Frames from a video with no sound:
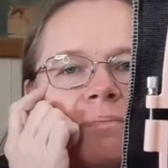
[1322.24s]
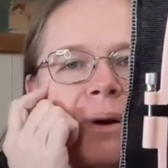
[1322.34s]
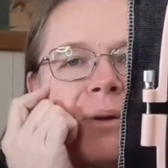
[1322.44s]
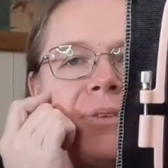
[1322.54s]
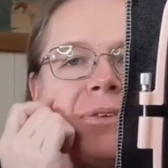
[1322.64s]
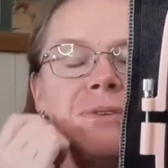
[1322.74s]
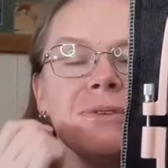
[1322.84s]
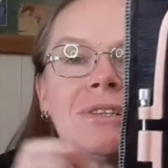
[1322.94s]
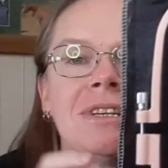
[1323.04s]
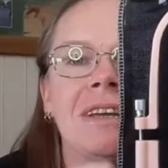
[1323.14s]
both
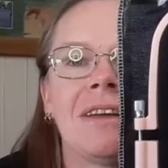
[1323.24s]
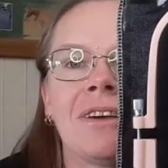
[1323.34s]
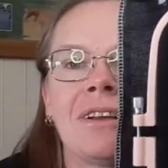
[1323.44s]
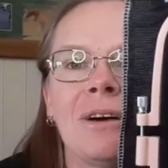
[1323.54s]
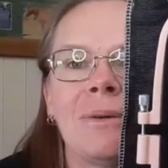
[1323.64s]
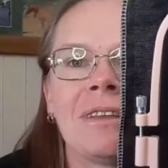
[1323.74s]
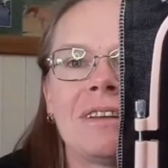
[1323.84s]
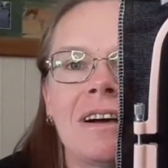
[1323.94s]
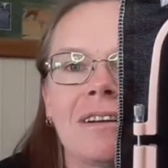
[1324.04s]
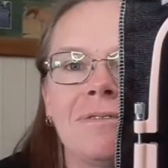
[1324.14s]
using the glow in the
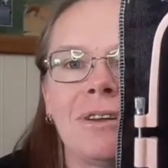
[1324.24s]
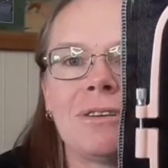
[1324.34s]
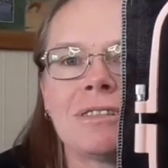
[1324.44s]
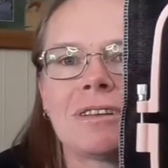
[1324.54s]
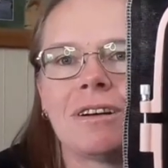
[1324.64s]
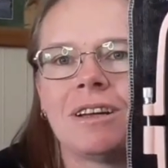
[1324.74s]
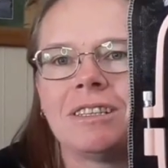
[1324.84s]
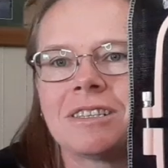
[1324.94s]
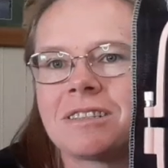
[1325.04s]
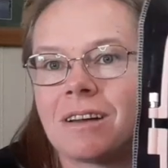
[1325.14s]
dark floss, I
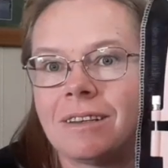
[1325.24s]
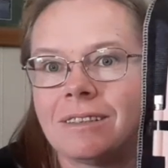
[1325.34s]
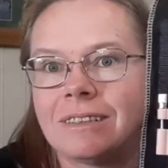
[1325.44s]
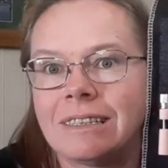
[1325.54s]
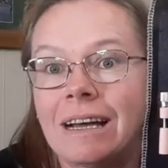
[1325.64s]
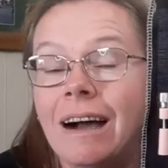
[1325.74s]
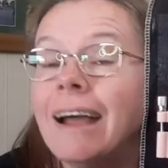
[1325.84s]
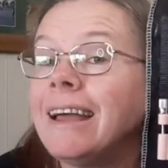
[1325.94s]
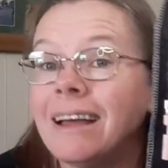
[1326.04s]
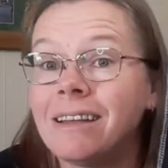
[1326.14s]
decided that
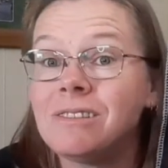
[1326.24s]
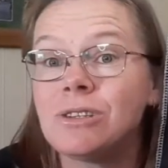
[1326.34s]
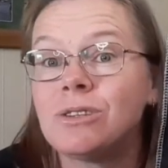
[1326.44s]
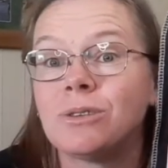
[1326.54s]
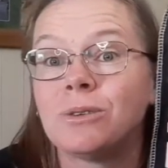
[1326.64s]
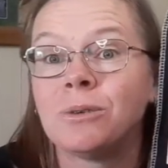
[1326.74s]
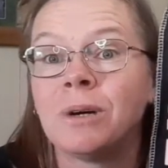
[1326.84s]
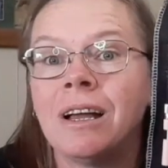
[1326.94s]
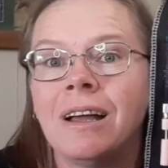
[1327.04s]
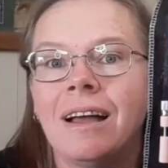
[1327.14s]
I had to do
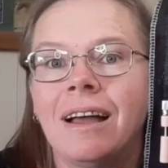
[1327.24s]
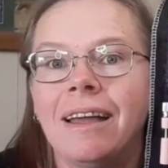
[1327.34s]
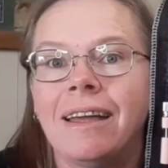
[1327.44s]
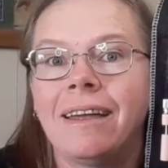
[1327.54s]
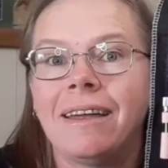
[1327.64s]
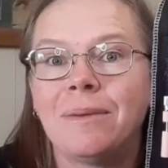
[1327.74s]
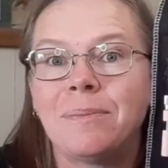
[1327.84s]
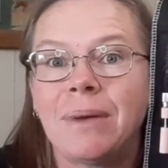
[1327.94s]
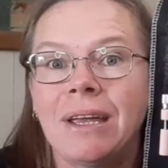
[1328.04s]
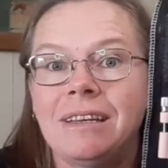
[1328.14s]
a
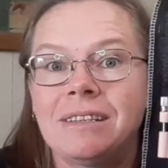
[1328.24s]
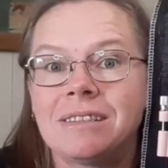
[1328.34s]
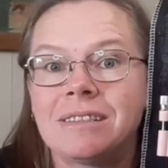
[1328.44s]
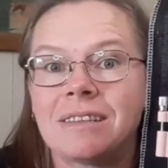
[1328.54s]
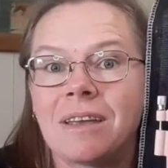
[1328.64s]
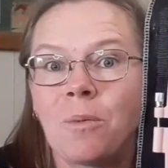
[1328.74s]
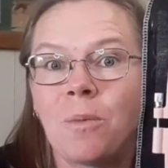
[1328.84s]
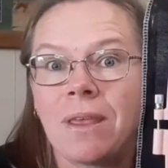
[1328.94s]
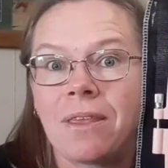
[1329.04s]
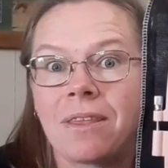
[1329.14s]
piece
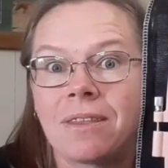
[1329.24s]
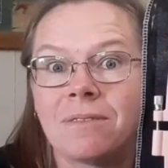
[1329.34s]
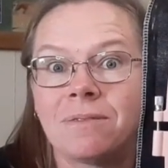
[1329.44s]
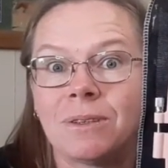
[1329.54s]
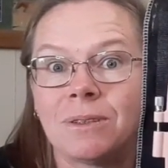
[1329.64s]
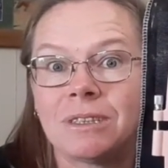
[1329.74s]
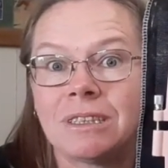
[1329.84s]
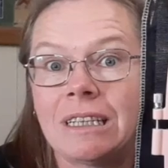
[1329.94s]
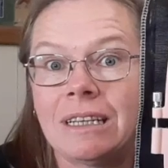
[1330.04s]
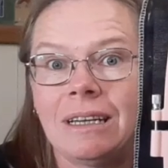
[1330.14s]
with the
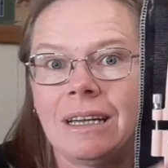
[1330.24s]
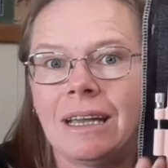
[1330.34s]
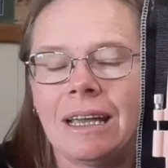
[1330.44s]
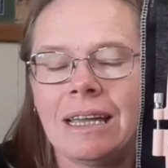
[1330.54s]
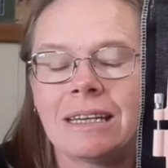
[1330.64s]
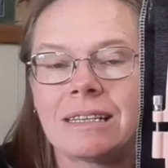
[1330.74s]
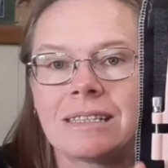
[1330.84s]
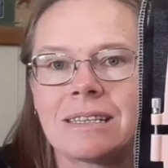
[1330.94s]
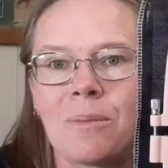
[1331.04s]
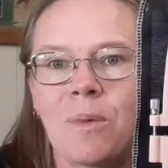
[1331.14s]
floss in it
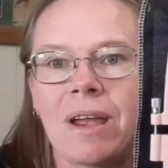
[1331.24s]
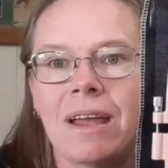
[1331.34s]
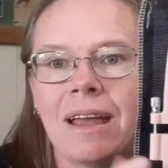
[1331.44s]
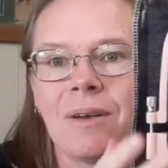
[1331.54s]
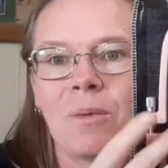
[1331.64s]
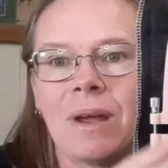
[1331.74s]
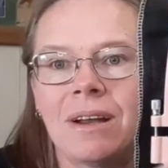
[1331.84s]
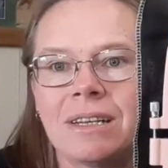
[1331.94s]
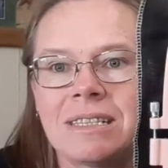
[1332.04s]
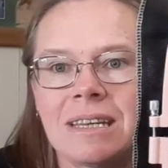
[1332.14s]
somewhere. And when
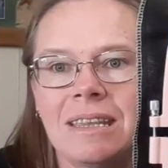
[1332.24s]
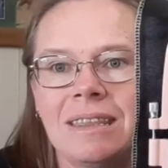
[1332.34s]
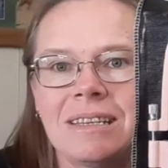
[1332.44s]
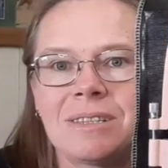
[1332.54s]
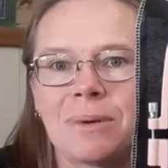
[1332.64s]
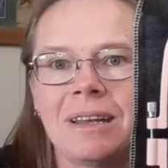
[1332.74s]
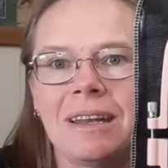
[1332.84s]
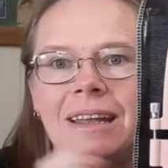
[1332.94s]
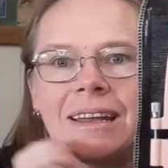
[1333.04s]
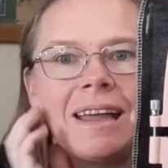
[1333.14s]
I seen this one
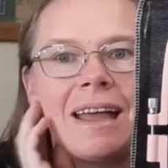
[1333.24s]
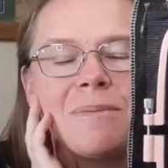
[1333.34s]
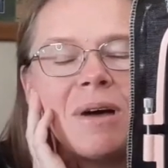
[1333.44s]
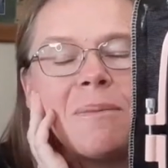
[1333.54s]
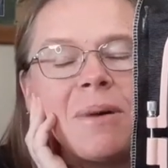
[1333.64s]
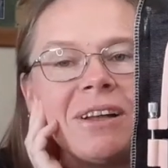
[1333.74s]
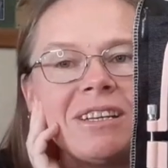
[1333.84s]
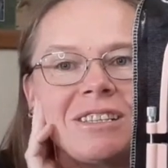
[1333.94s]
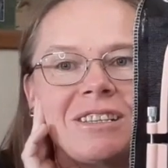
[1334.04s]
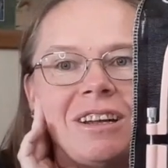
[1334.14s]
and it came up, I
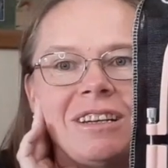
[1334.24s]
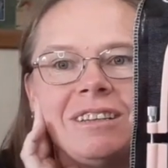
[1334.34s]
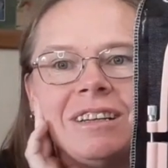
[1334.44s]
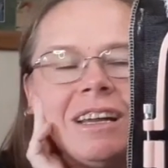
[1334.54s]
decided